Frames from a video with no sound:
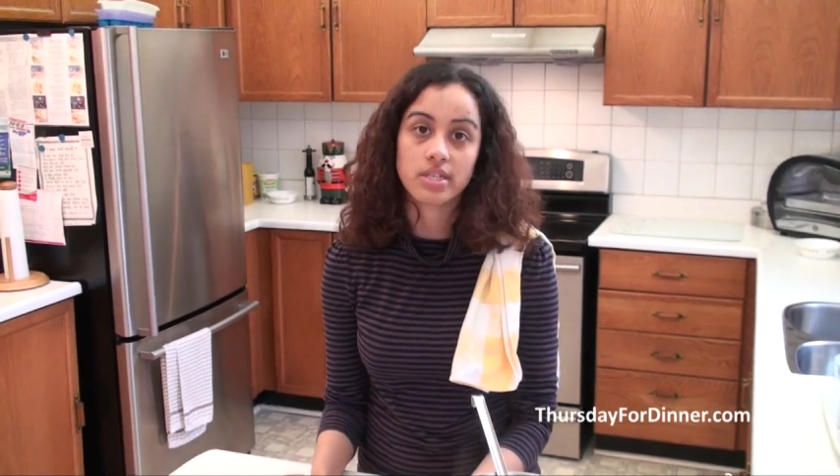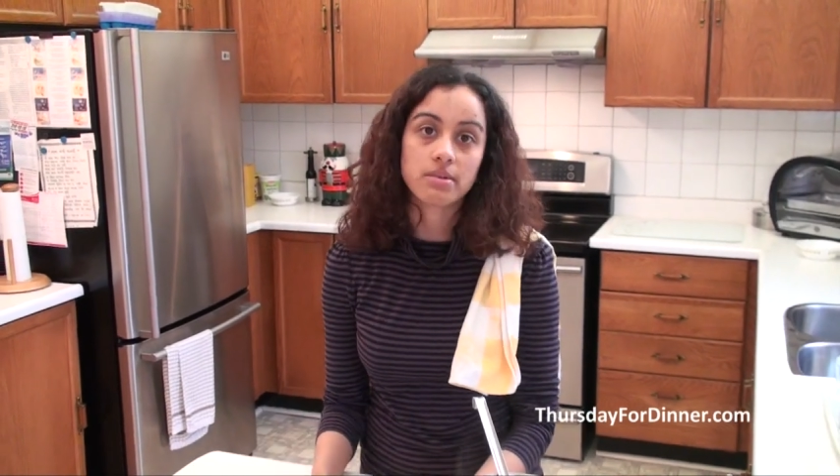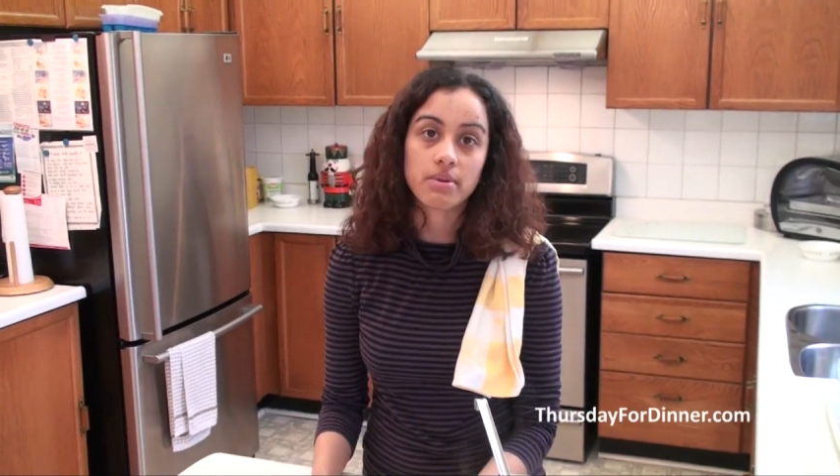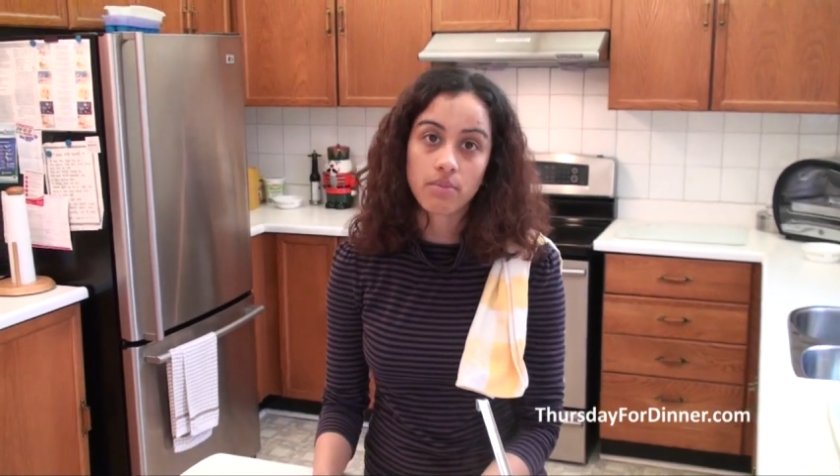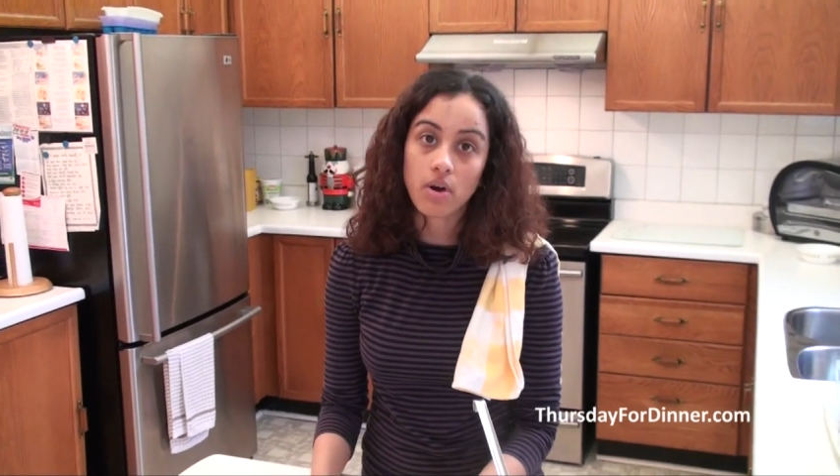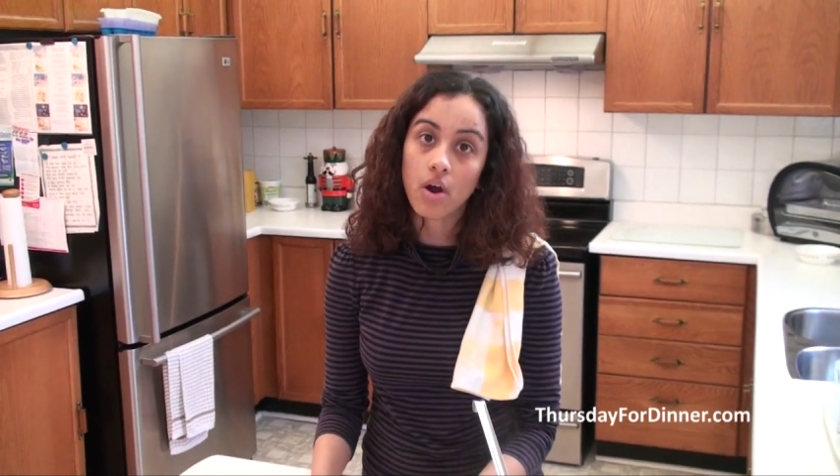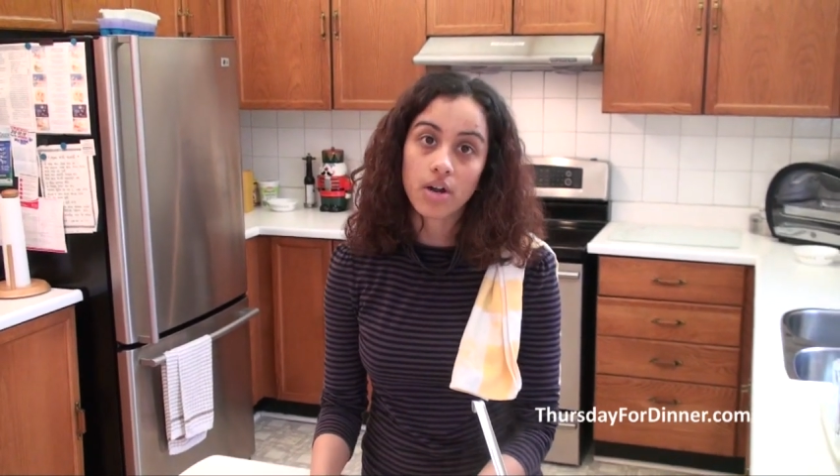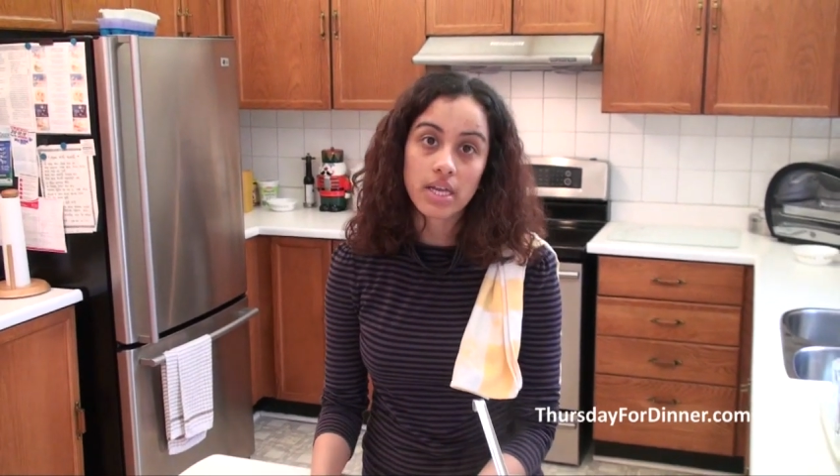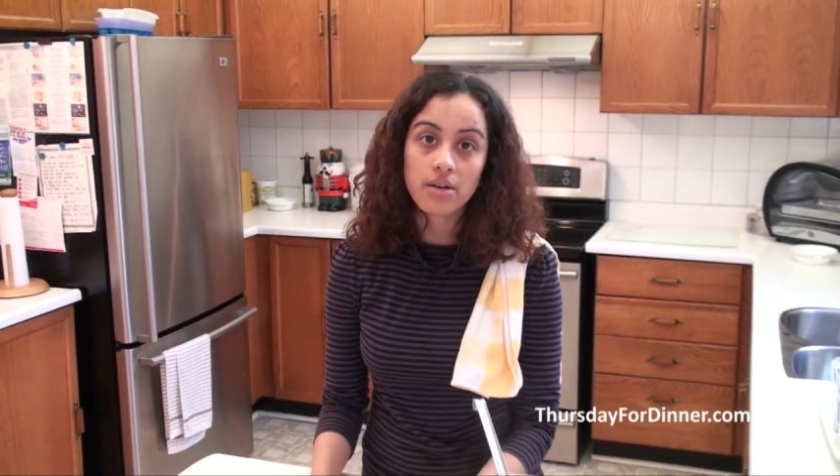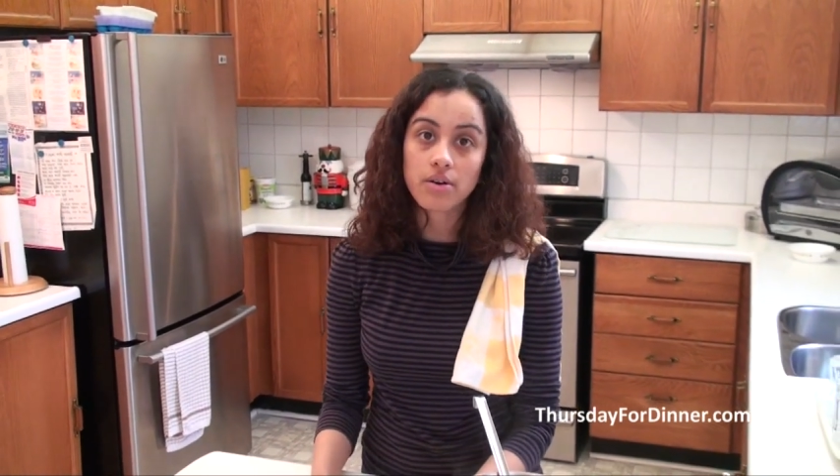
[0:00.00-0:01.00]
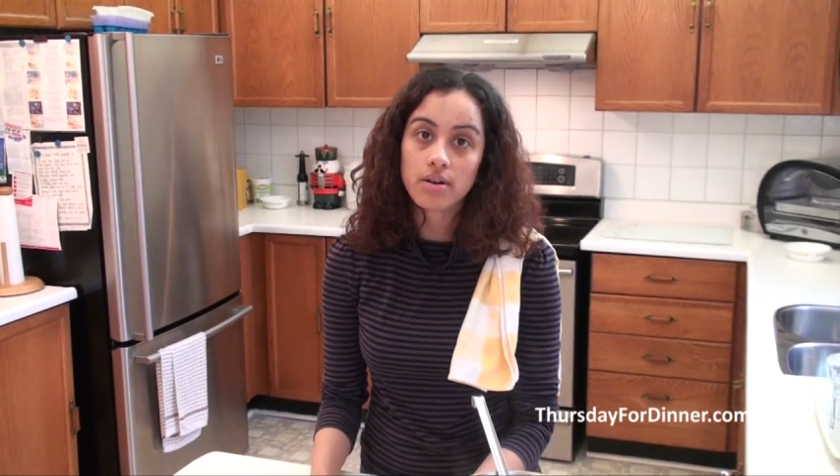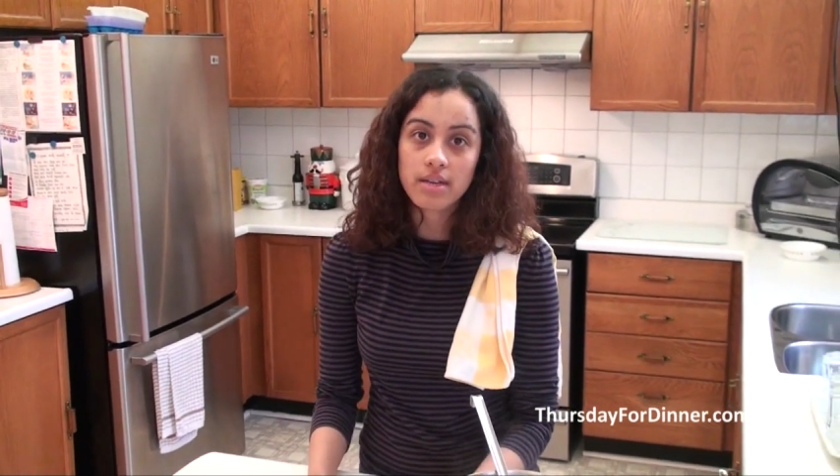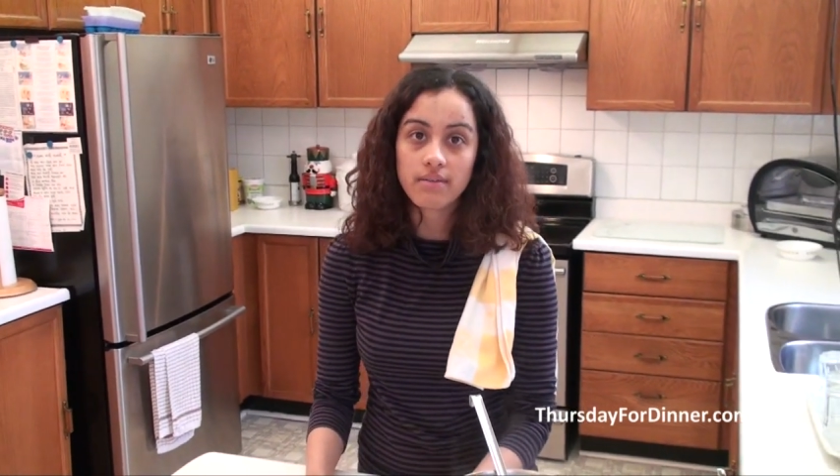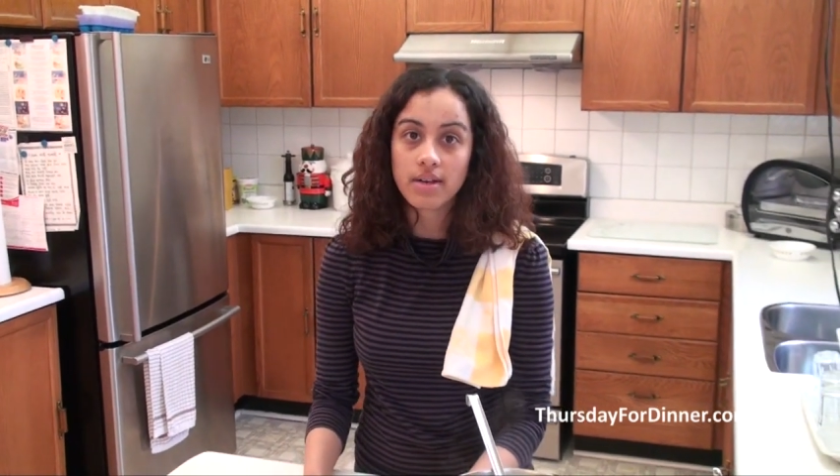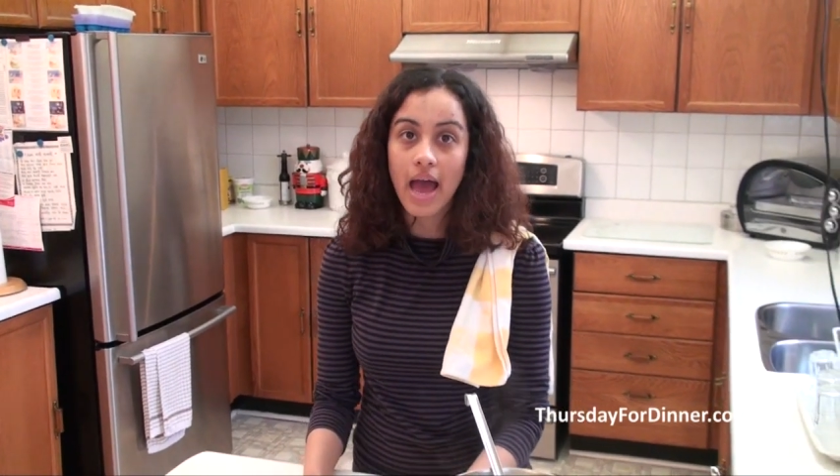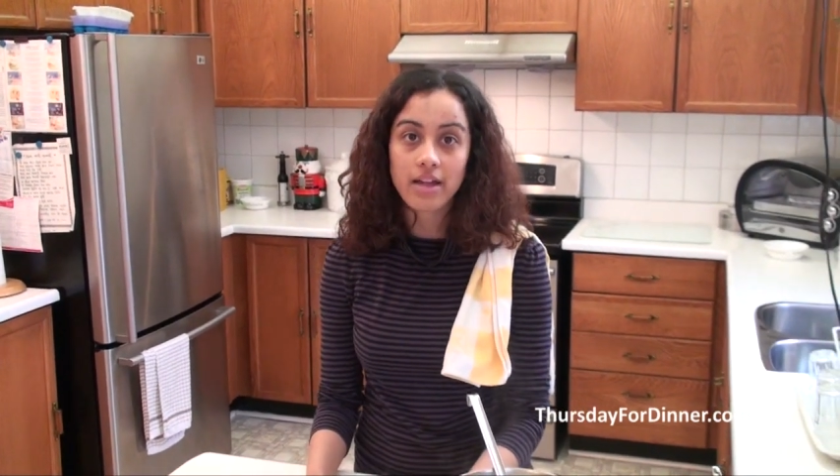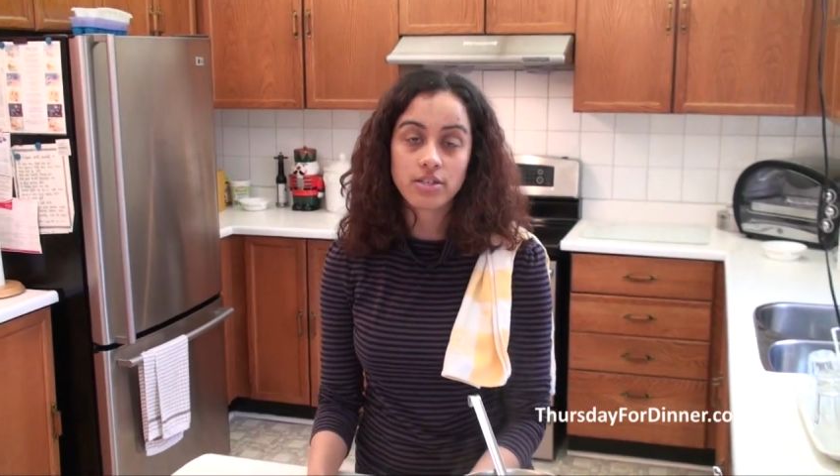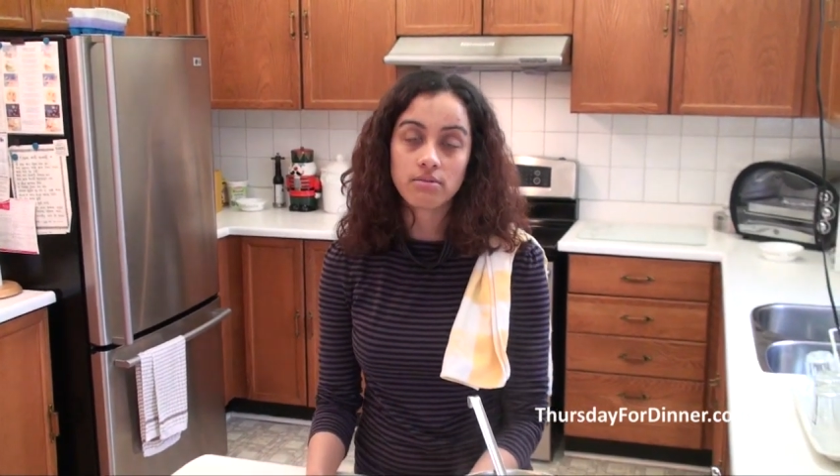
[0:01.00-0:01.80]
It's a bit more hearty, or even add